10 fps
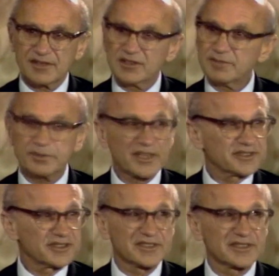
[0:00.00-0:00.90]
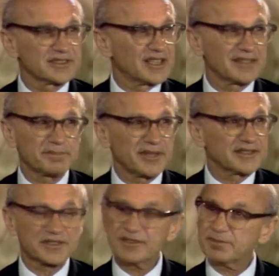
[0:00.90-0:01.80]
The president does not
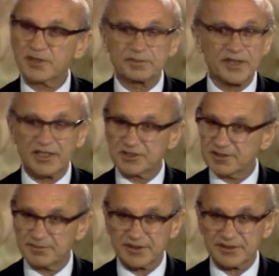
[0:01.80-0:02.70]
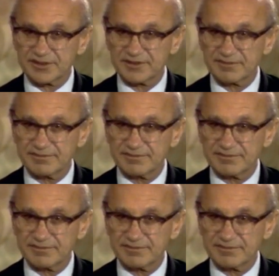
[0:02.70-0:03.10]
pass the appropriation bills.